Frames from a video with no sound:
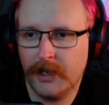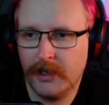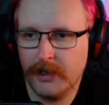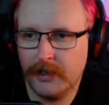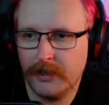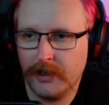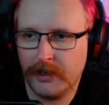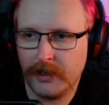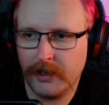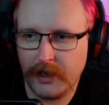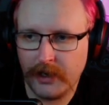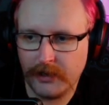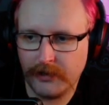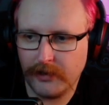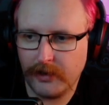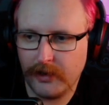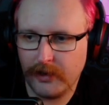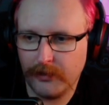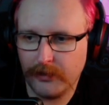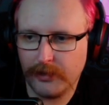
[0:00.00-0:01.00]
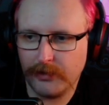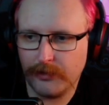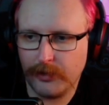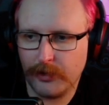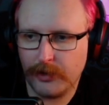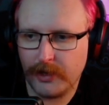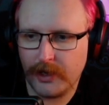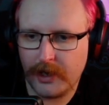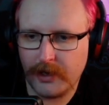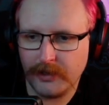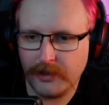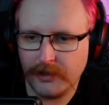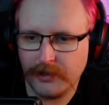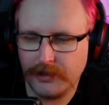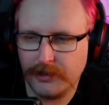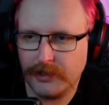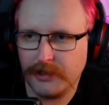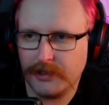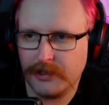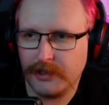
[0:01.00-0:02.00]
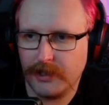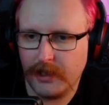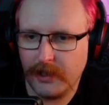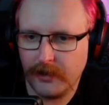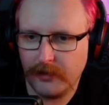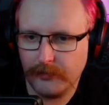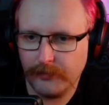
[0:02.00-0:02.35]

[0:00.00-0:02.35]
Again, everything we've already added is just there.